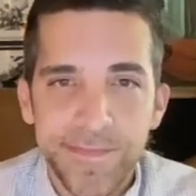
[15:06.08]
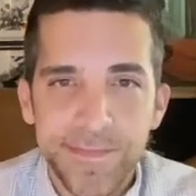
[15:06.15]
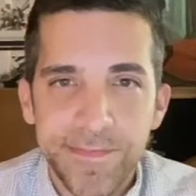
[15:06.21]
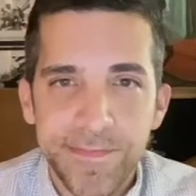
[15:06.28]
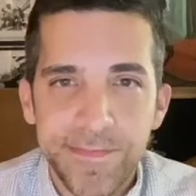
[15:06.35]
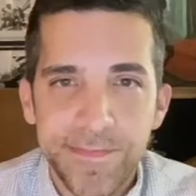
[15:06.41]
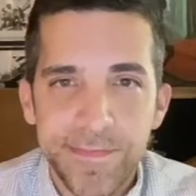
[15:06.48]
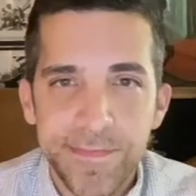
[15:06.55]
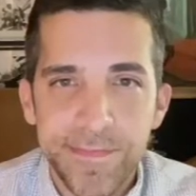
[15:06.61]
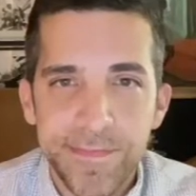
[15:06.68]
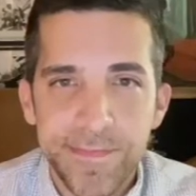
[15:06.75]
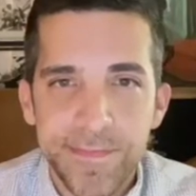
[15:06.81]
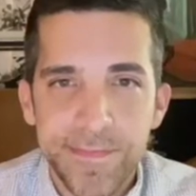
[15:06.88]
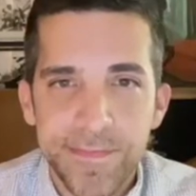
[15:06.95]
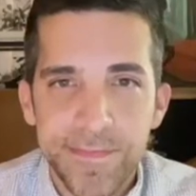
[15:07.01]

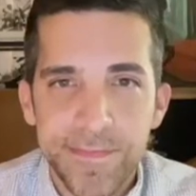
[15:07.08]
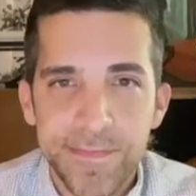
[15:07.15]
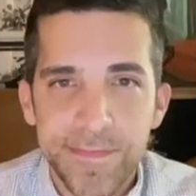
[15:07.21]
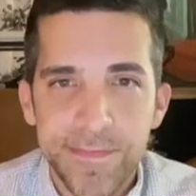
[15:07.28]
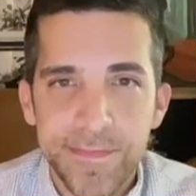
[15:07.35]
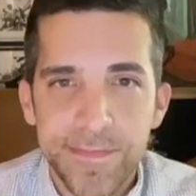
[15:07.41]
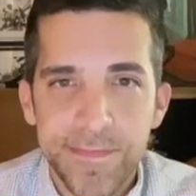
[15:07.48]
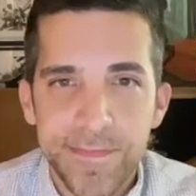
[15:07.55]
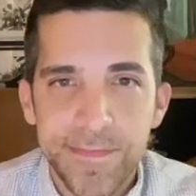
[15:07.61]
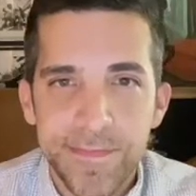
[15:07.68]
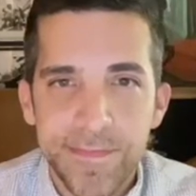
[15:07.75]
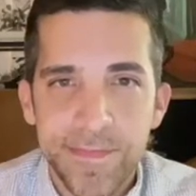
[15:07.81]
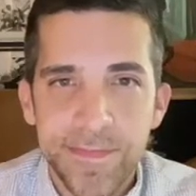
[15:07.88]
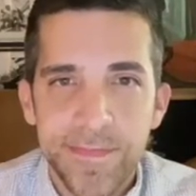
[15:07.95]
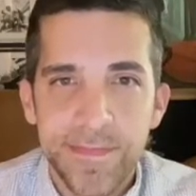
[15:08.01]

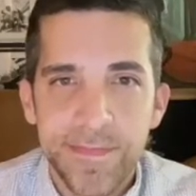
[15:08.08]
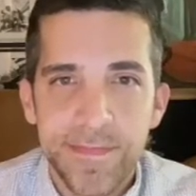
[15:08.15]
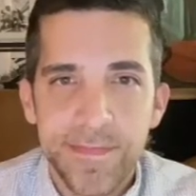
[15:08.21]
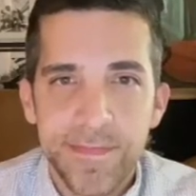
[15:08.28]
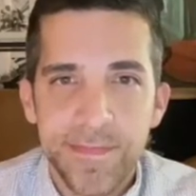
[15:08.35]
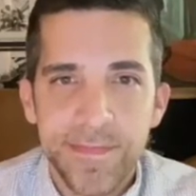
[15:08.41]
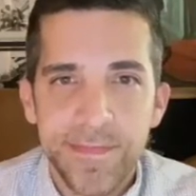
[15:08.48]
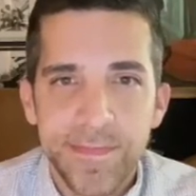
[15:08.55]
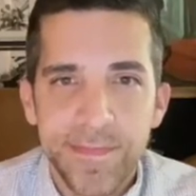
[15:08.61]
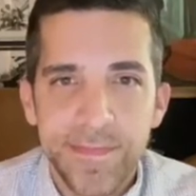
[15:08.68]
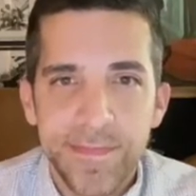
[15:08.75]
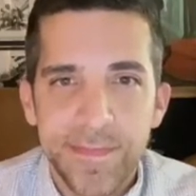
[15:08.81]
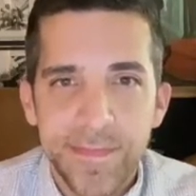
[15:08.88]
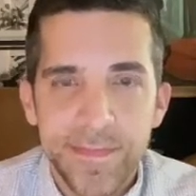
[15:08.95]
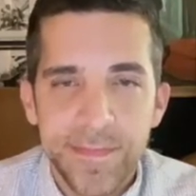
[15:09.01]

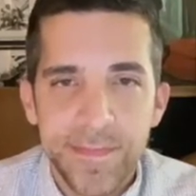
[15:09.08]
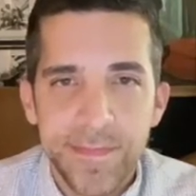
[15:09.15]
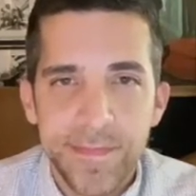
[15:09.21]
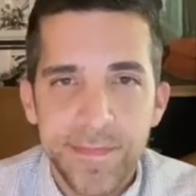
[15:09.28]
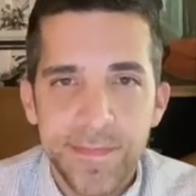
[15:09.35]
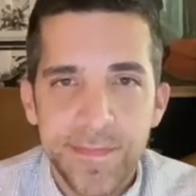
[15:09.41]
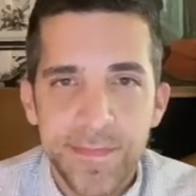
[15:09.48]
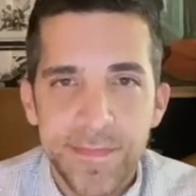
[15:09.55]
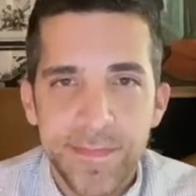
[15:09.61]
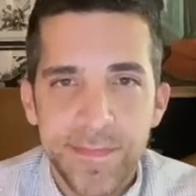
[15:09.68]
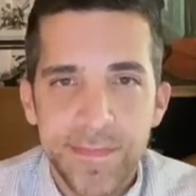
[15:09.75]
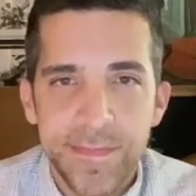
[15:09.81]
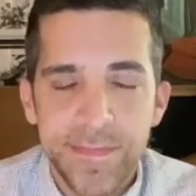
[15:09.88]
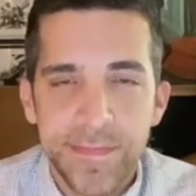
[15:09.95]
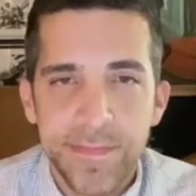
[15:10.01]

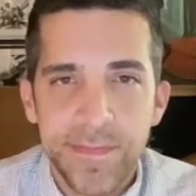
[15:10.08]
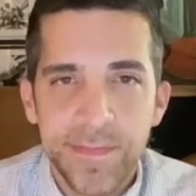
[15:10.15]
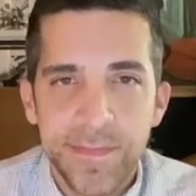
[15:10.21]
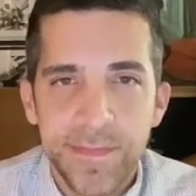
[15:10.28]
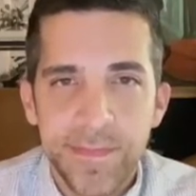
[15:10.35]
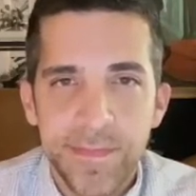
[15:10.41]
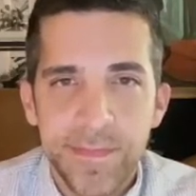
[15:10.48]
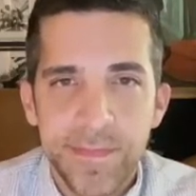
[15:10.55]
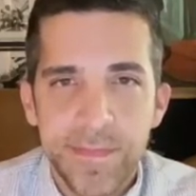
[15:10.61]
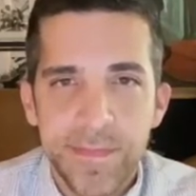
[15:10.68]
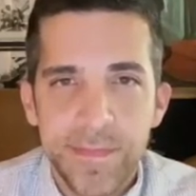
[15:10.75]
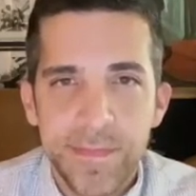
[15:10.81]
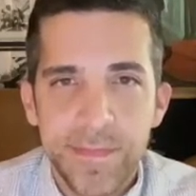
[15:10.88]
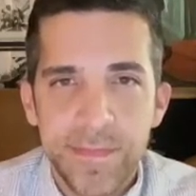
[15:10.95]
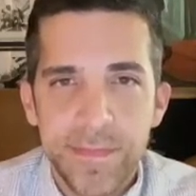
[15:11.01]

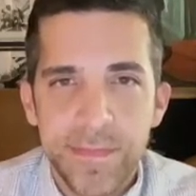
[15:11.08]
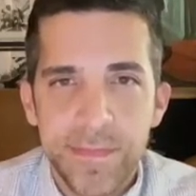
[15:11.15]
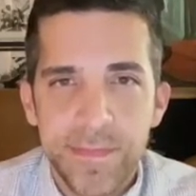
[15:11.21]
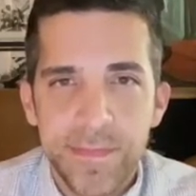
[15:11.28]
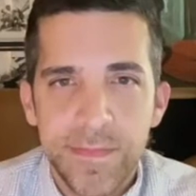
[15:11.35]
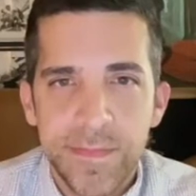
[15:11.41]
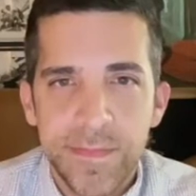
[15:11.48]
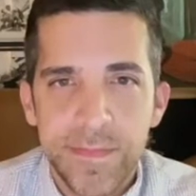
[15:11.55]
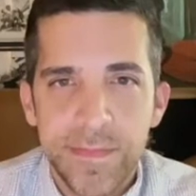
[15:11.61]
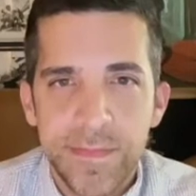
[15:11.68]
[no speech]